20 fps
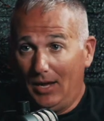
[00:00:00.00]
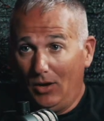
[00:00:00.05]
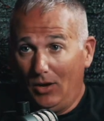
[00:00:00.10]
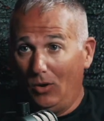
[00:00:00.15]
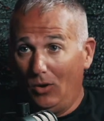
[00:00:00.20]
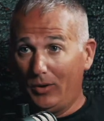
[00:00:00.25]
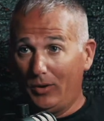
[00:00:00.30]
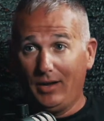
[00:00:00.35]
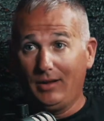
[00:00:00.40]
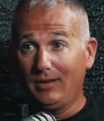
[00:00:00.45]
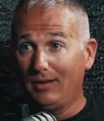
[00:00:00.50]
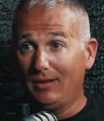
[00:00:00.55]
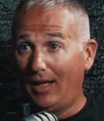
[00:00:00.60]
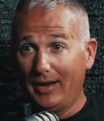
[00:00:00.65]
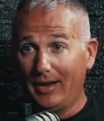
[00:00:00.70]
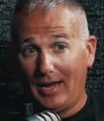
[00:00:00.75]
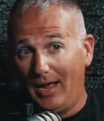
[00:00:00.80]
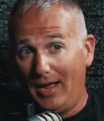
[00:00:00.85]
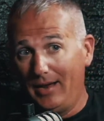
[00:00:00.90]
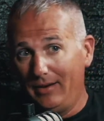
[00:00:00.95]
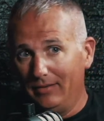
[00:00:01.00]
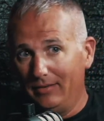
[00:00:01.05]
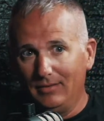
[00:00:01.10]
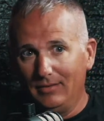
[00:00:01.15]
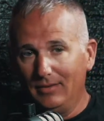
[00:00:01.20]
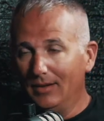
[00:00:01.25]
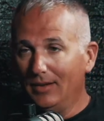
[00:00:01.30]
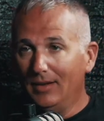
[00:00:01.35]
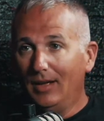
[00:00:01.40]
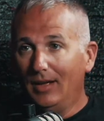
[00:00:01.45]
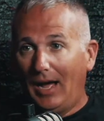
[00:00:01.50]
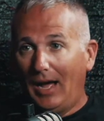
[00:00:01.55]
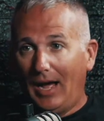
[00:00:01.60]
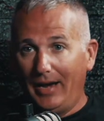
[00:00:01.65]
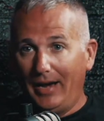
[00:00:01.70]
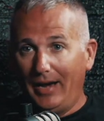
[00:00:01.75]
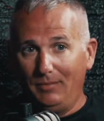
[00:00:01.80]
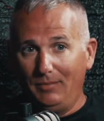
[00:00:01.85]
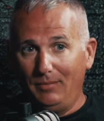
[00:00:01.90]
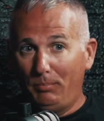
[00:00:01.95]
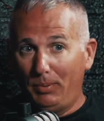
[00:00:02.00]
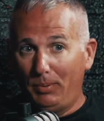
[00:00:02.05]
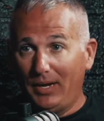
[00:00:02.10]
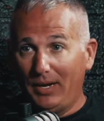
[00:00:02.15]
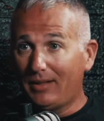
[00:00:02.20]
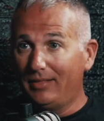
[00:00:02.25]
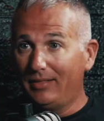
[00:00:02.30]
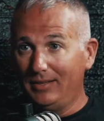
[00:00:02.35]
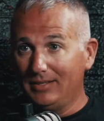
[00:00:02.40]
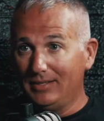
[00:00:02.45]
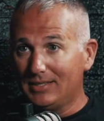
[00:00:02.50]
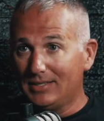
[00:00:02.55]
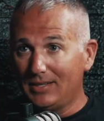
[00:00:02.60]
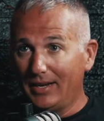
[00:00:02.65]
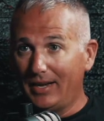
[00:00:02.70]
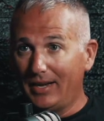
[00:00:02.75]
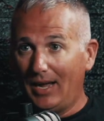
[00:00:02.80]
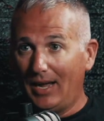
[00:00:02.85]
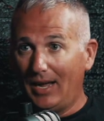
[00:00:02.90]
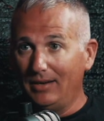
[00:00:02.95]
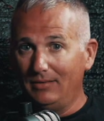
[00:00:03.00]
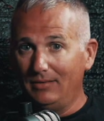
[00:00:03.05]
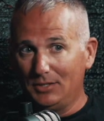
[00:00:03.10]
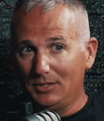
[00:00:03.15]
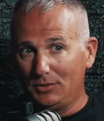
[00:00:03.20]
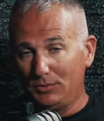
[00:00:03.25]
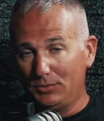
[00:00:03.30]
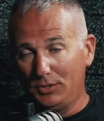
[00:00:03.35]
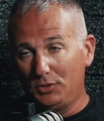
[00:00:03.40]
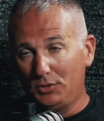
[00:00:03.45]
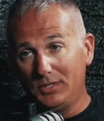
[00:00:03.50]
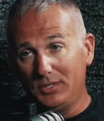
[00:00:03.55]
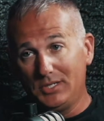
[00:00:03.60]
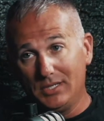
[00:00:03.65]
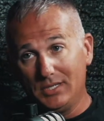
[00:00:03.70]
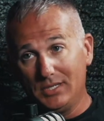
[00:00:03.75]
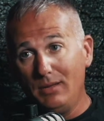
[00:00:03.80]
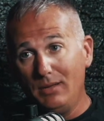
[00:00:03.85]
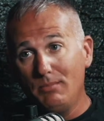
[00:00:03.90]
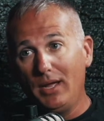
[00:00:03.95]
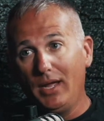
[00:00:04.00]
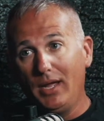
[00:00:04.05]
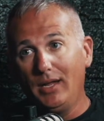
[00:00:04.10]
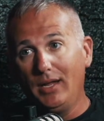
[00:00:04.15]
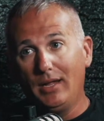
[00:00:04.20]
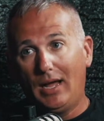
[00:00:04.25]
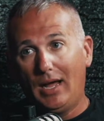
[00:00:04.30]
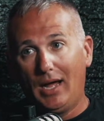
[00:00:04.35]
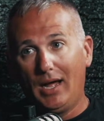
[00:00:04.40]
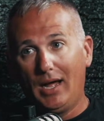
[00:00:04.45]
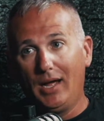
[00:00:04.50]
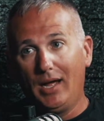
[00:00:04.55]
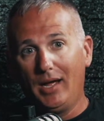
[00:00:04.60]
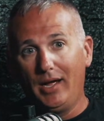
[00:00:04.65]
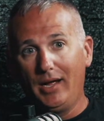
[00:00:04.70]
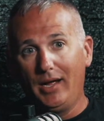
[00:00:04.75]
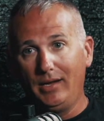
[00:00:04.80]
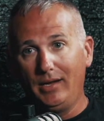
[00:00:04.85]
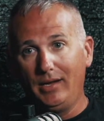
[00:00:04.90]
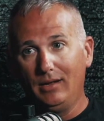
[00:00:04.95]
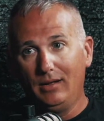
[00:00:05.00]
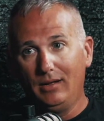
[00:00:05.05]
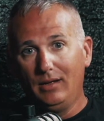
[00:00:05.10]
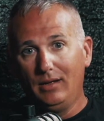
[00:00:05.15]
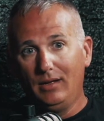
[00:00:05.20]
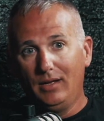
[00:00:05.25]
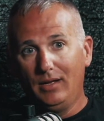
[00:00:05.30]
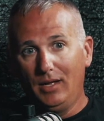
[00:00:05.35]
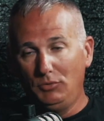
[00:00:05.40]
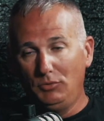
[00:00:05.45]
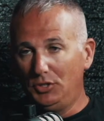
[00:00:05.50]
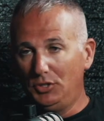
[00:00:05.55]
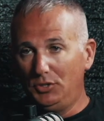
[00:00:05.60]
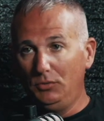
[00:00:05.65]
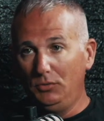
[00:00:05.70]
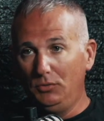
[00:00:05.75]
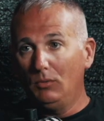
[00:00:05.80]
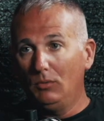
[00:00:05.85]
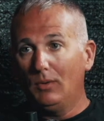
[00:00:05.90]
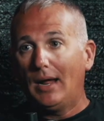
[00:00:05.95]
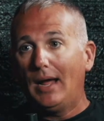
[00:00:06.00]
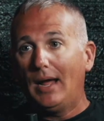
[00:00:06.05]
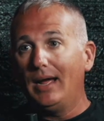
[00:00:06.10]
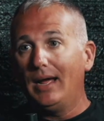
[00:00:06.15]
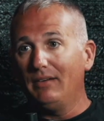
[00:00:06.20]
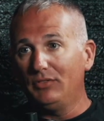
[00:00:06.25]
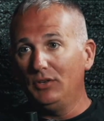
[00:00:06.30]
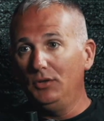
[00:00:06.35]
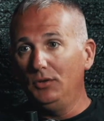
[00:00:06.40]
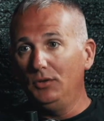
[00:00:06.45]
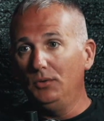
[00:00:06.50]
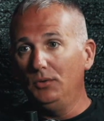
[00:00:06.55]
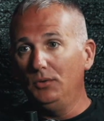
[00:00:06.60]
Okay. I didn't pick this. This was a choice that they made. I am just doing what I have to do